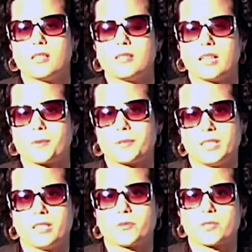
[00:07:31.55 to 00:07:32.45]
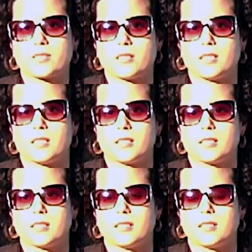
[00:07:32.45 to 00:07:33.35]
They're really interested
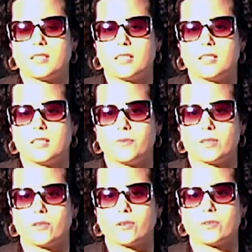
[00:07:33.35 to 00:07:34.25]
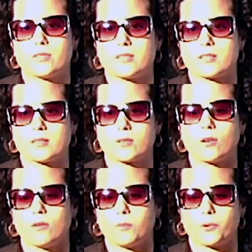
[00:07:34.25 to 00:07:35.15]
in, even though this
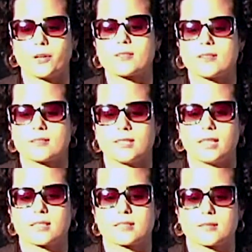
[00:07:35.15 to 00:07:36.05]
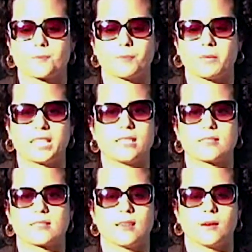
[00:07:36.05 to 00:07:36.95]
whole process takes
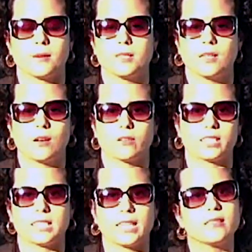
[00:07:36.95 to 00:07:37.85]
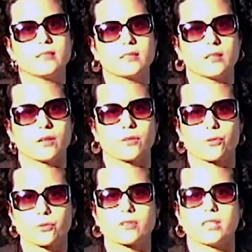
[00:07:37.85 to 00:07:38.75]
place on the net,
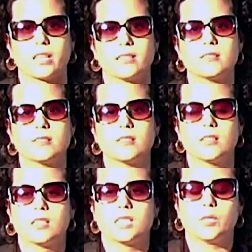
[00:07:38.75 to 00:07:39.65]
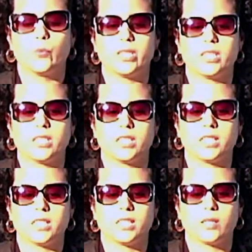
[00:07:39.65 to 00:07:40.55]
through the net,
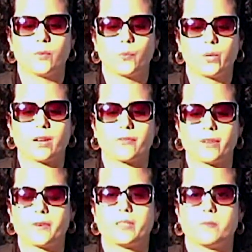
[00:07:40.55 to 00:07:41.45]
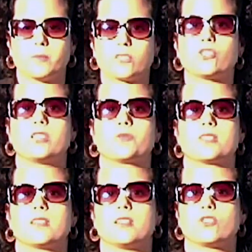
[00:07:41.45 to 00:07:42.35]
we are very much
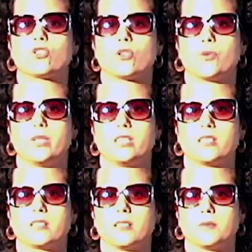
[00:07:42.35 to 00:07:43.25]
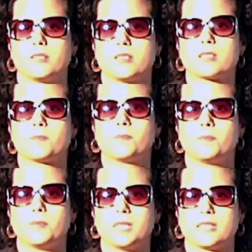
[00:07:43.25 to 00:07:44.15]
interested in showing these
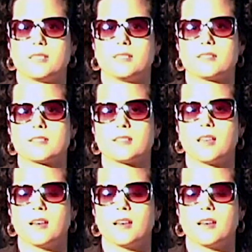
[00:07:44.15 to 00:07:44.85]
pieces